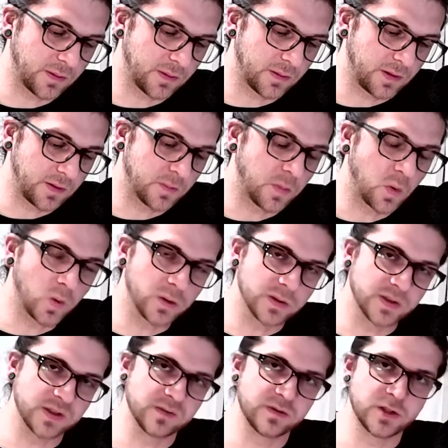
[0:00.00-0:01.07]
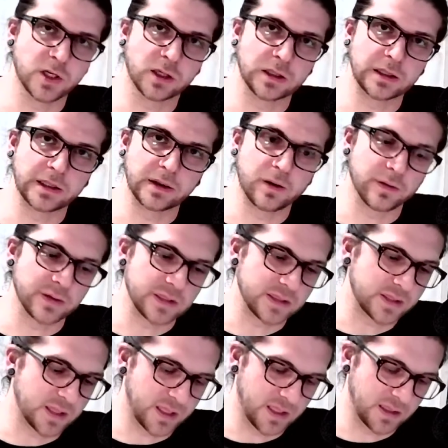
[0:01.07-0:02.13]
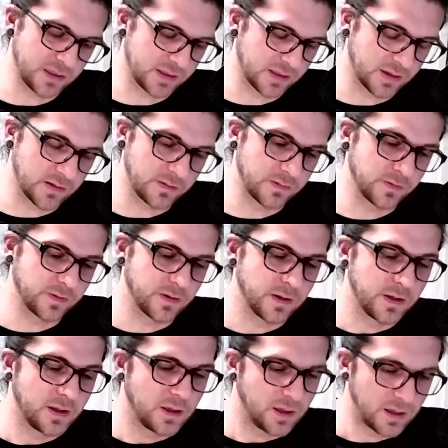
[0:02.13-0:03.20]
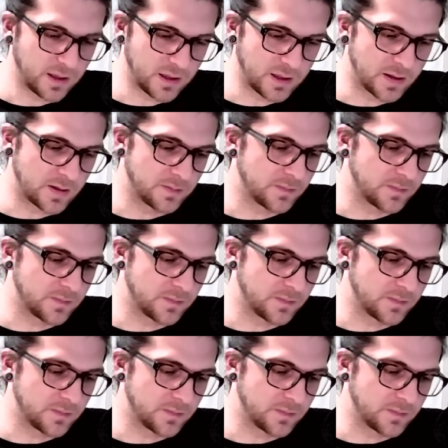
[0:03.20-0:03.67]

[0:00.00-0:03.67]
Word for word: the importance of juggling all these things of uh,